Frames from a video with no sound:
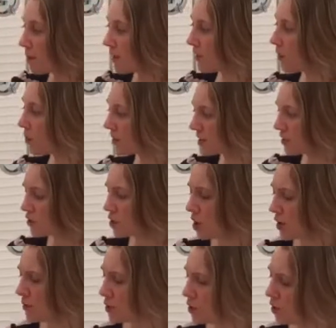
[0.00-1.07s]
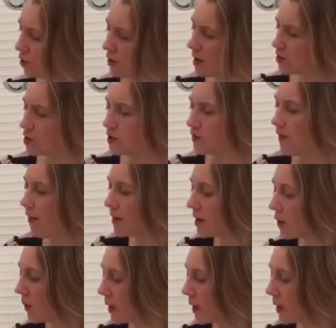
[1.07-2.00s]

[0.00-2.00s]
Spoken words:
Bit of a whistle-stop tour. I'll just very